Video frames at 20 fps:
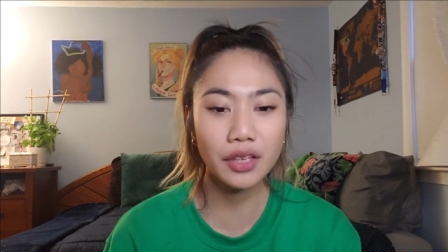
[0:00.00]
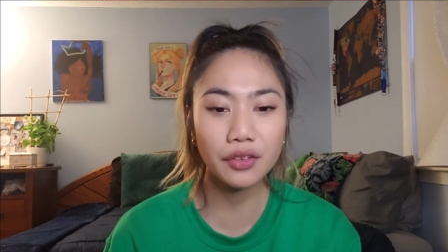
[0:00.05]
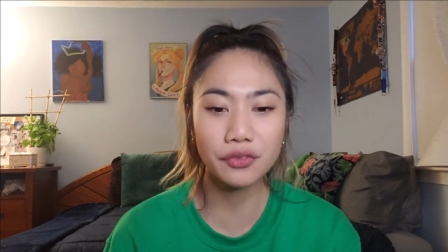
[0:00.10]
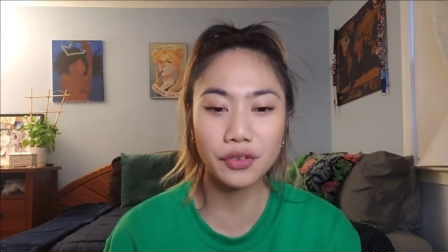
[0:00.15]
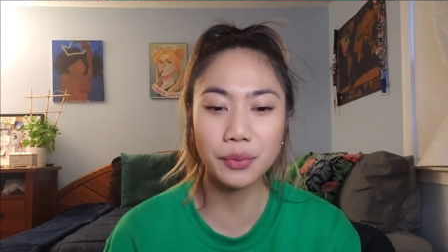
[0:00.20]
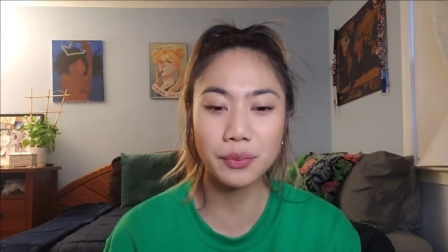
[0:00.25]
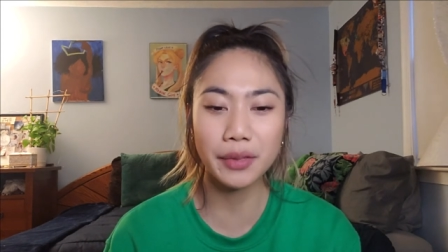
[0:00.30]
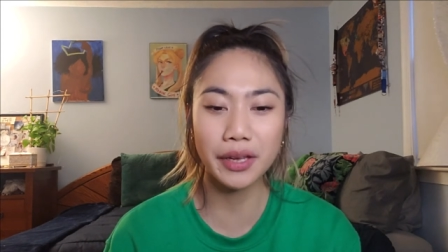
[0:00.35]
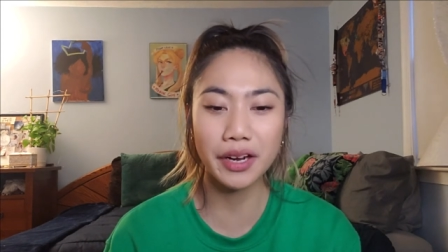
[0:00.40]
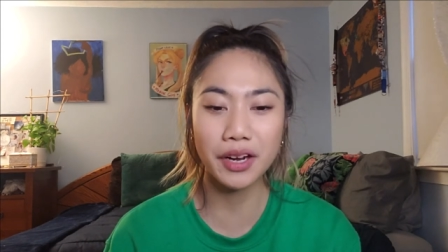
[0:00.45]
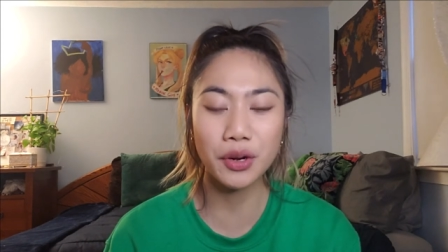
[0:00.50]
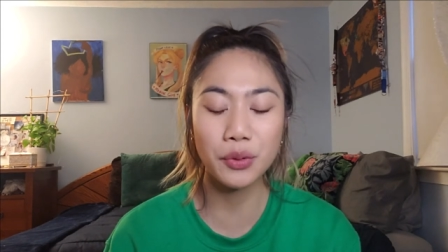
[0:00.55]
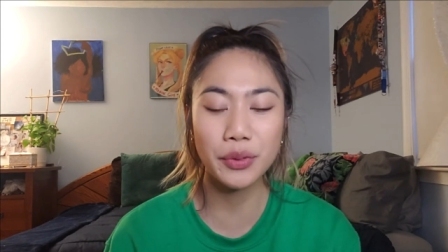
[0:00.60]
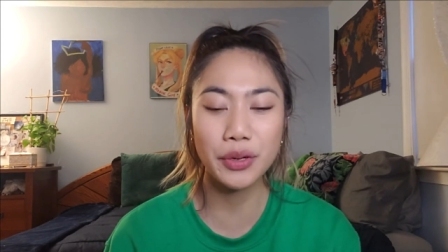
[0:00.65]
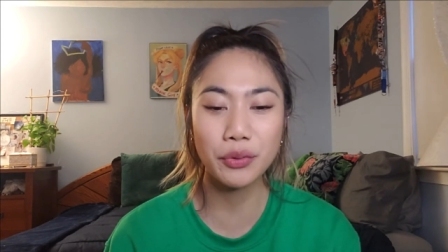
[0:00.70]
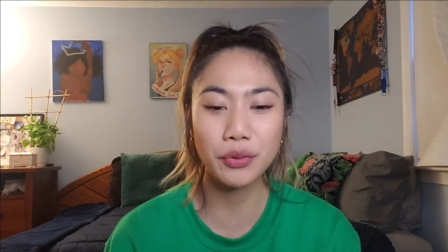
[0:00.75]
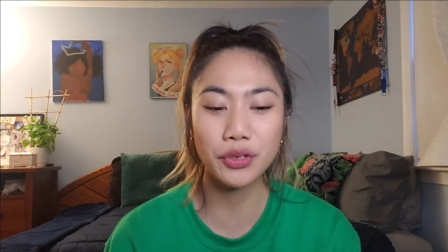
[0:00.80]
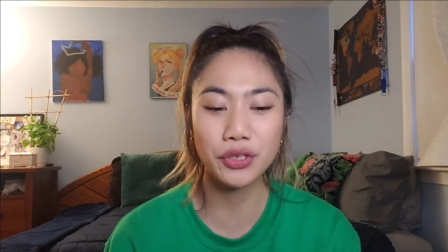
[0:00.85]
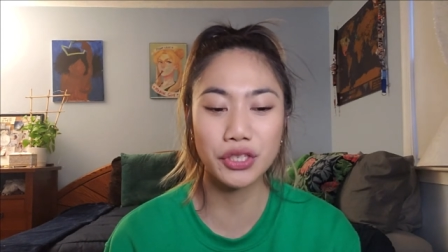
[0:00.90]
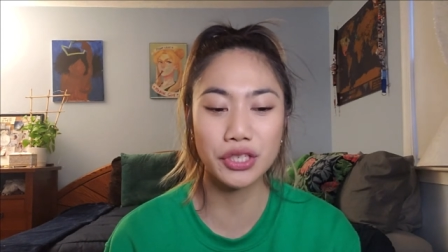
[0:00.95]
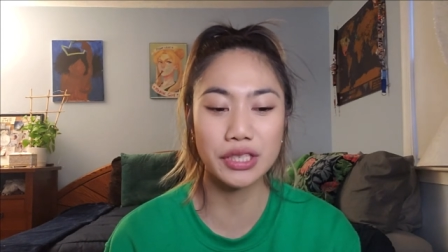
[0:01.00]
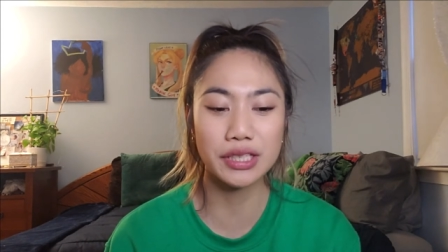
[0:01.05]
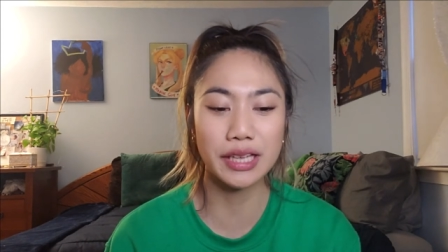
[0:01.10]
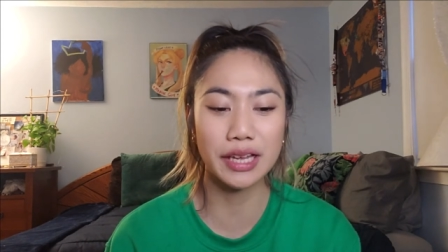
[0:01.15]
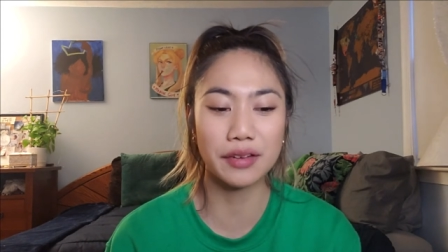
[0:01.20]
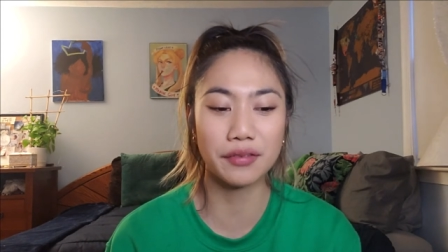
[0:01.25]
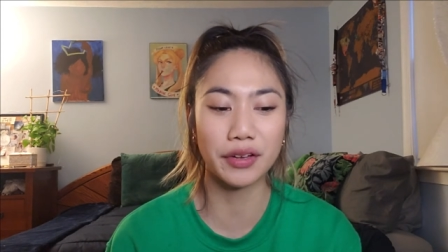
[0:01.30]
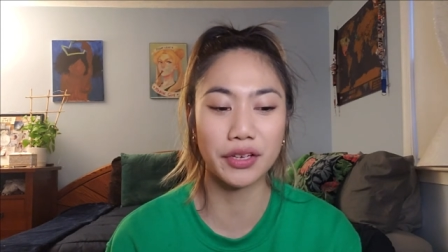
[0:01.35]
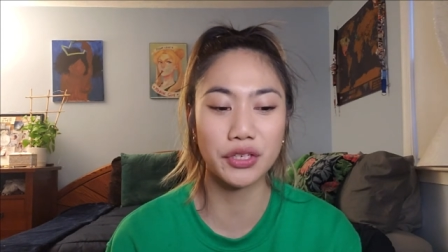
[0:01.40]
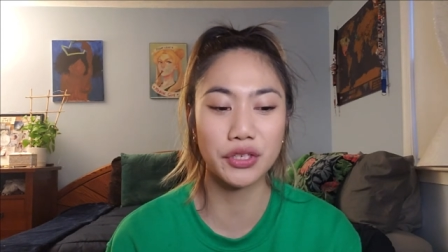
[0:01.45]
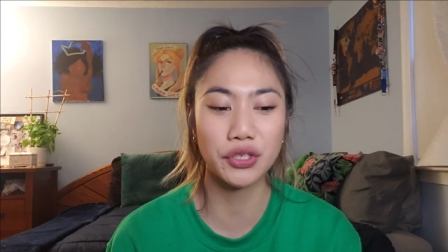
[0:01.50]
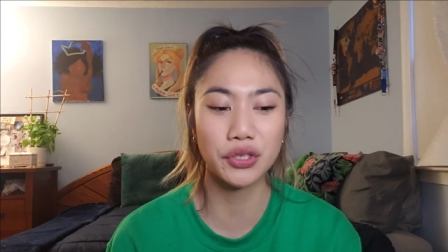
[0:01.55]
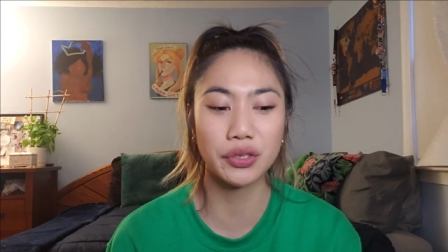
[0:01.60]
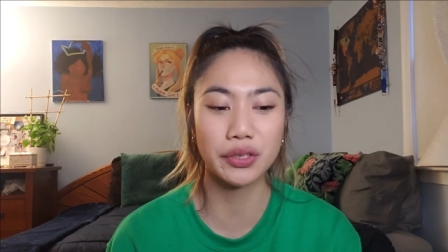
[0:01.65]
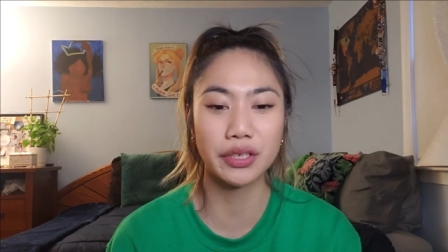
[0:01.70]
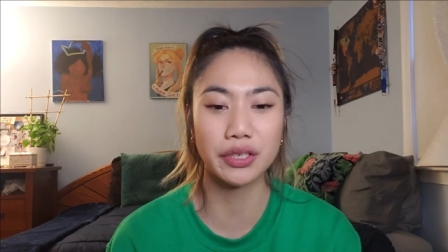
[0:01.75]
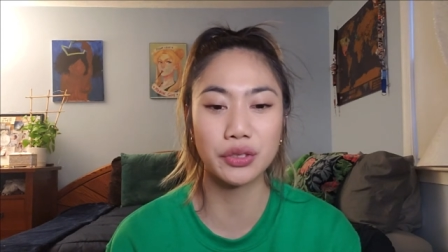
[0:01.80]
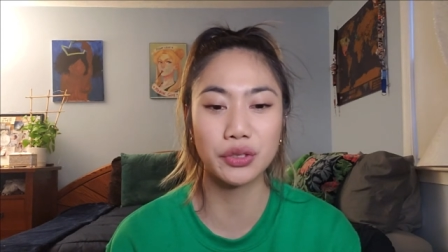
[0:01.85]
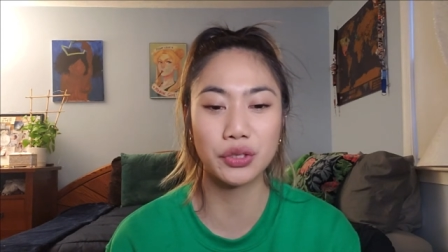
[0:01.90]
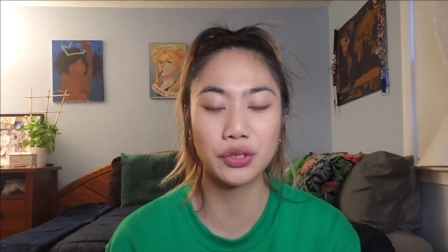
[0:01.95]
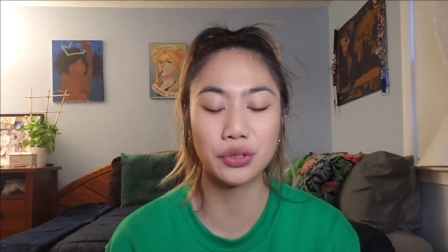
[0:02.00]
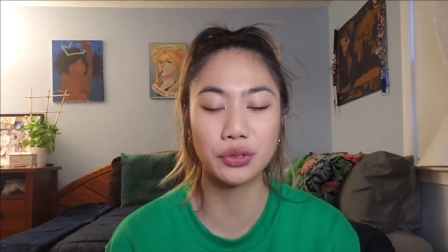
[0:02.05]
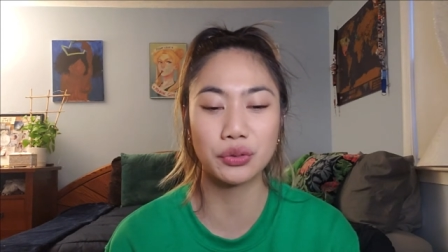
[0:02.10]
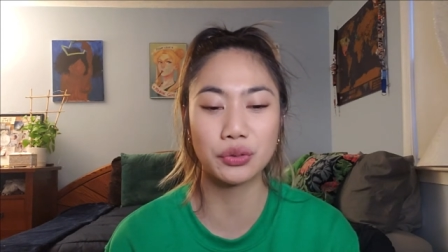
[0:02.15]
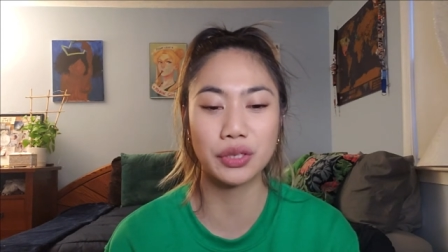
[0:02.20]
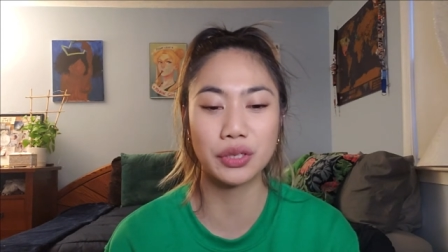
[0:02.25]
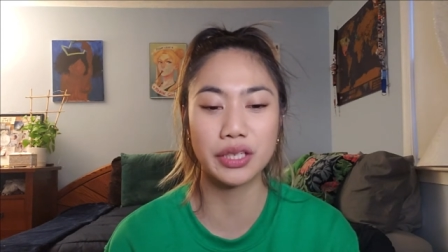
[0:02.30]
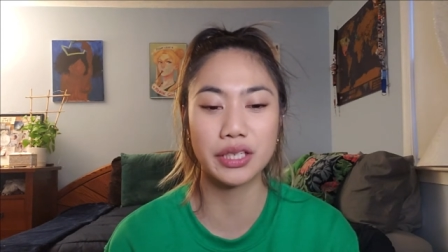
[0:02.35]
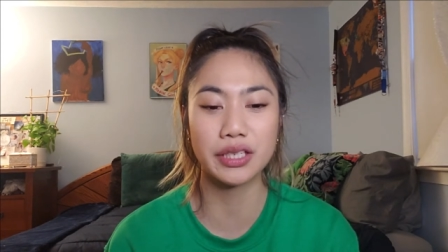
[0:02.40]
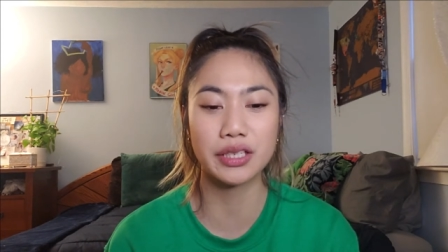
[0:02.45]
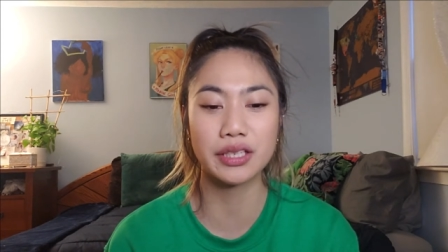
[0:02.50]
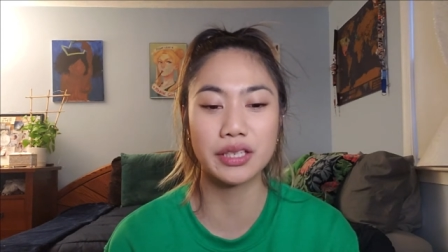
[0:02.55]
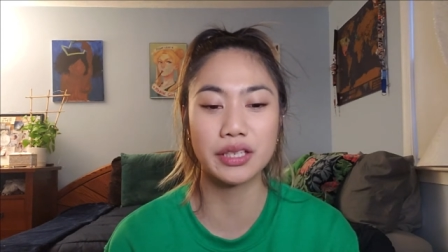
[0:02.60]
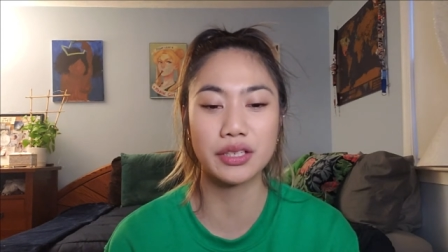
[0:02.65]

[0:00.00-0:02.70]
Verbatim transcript: from there we were just like venturing to this